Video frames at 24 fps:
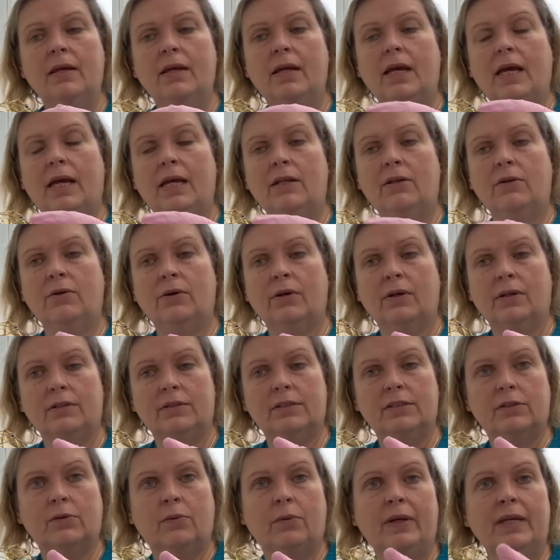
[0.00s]
and you're going to
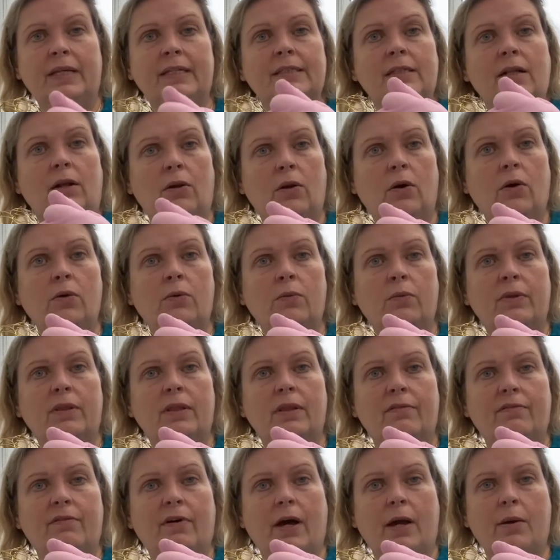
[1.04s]
squeeze along with
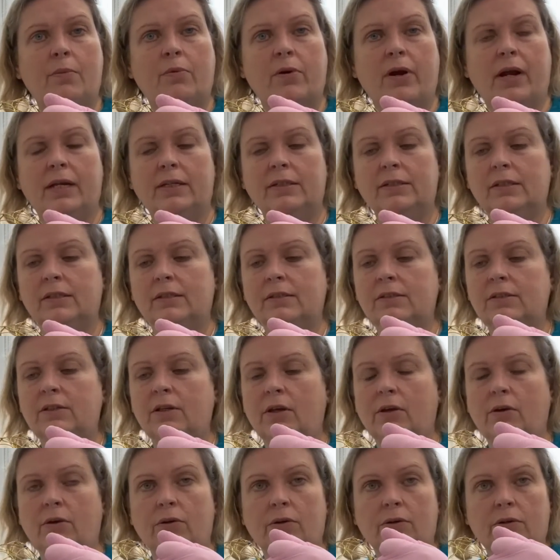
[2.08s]
the vibrations. So
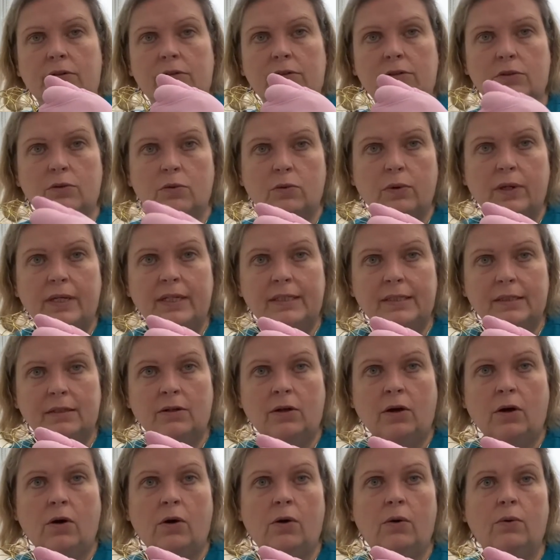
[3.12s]
you're going to squeeze and
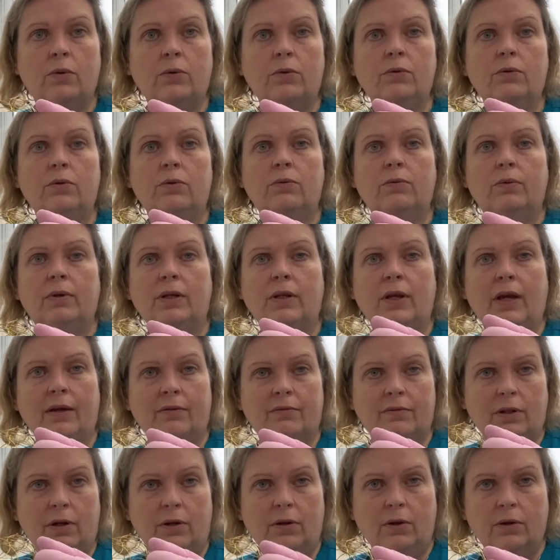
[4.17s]
hold when you
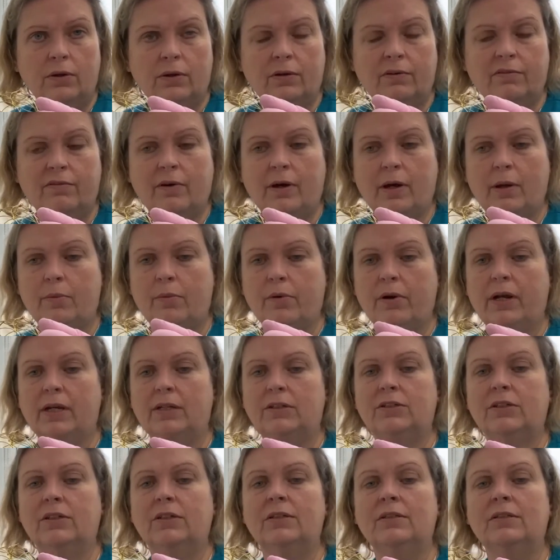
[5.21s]
have the longer
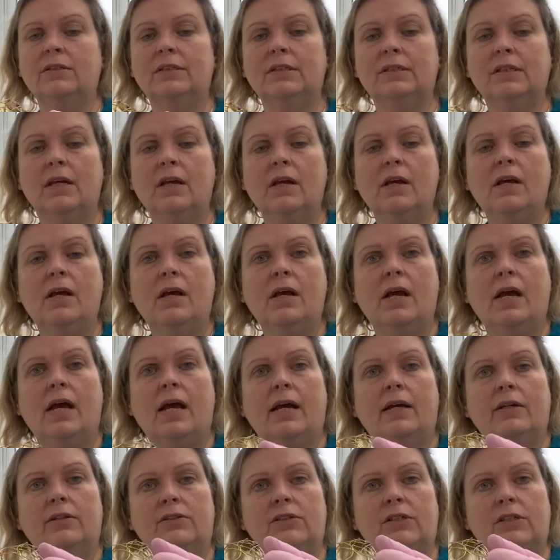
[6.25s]
vibrations,
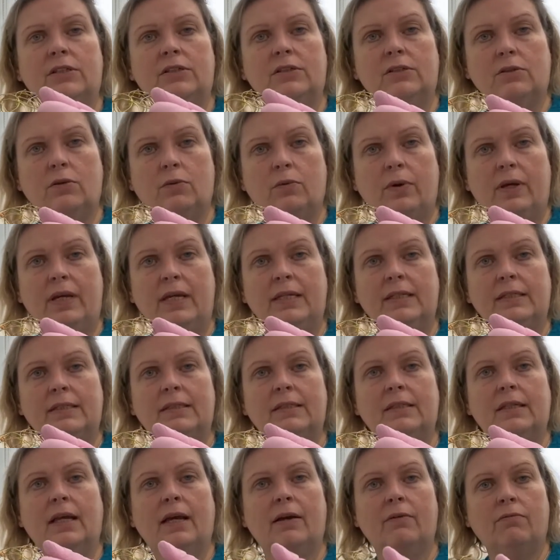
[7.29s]
and just
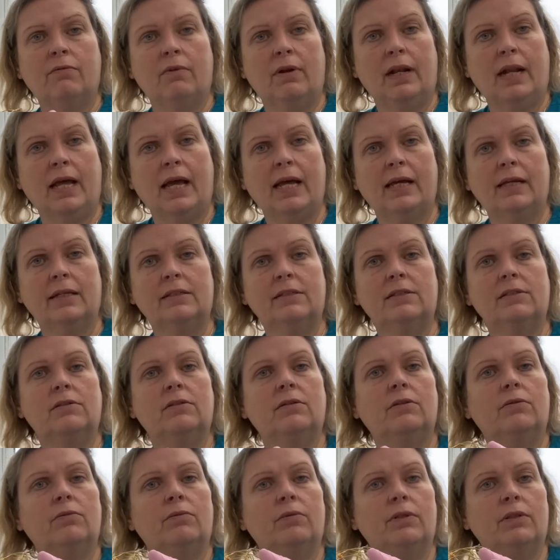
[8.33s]
squeeze and relax
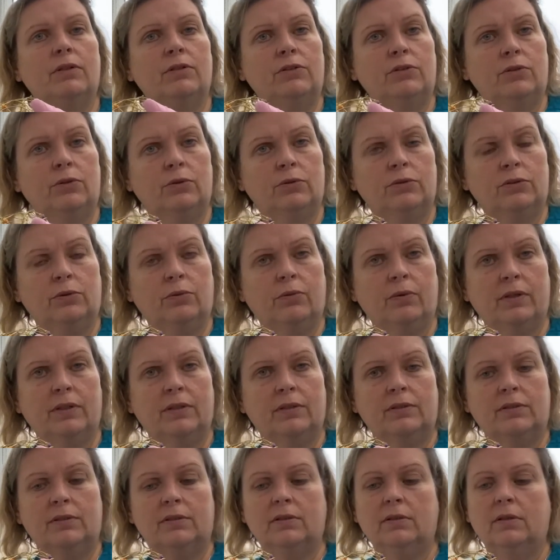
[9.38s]
with the shorter
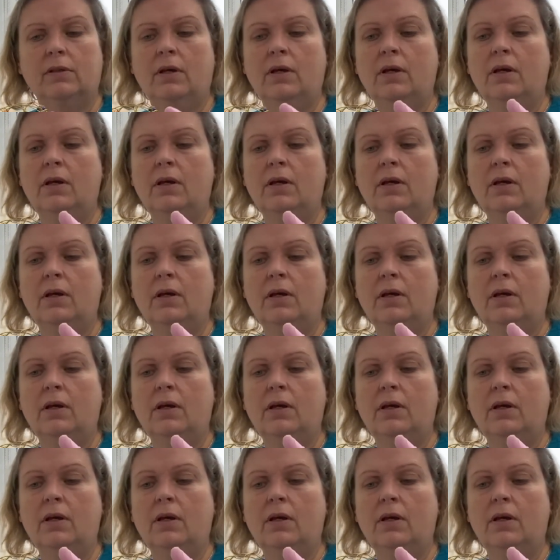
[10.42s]
ones.